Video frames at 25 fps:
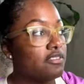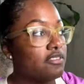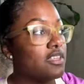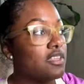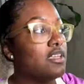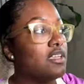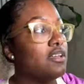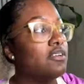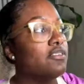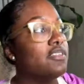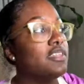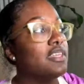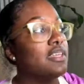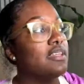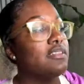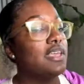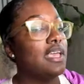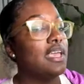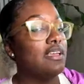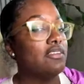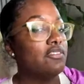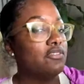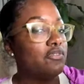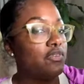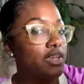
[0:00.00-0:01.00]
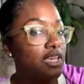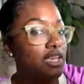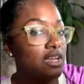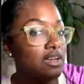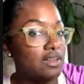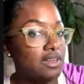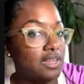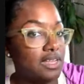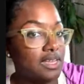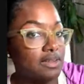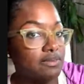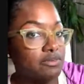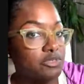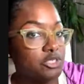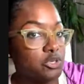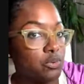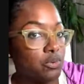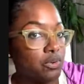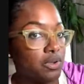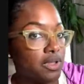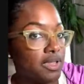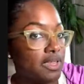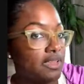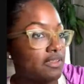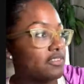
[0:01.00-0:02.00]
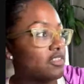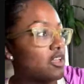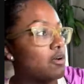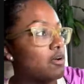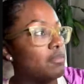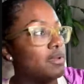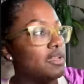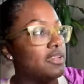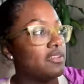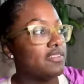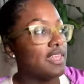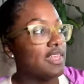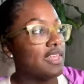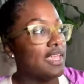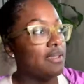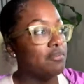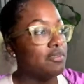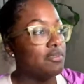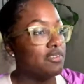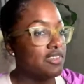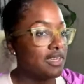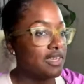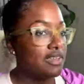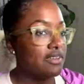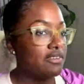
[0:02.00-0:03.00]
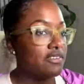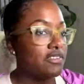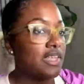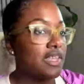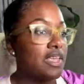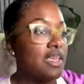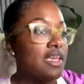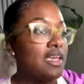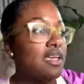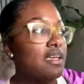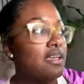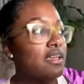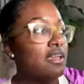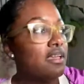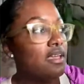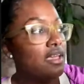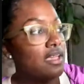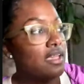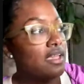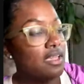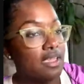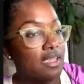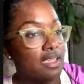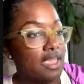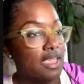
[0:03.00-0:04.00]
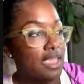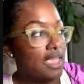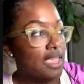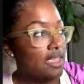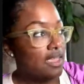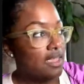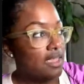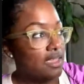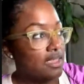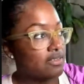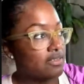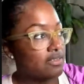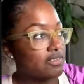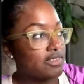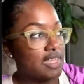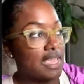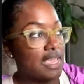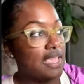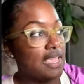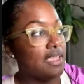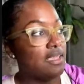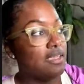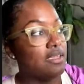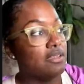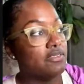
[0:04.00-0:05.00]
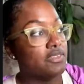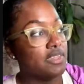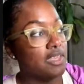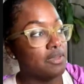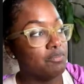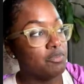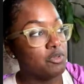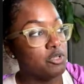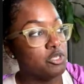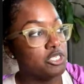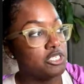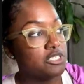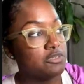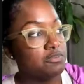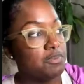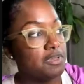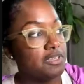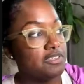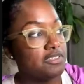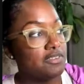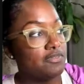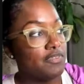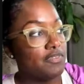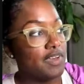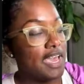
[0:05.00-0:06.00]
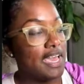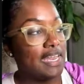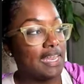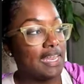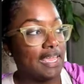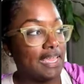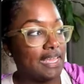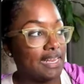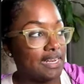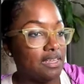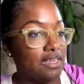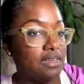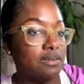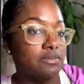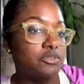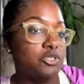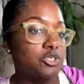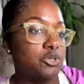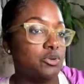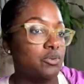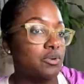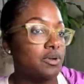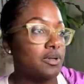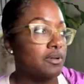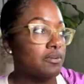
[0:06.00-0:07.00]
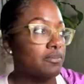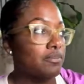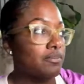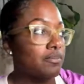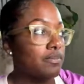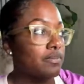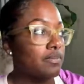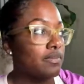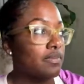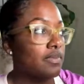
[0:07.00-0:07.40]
So your syntax for your left join is gonna be the same as this. Same, except you just specify like left join.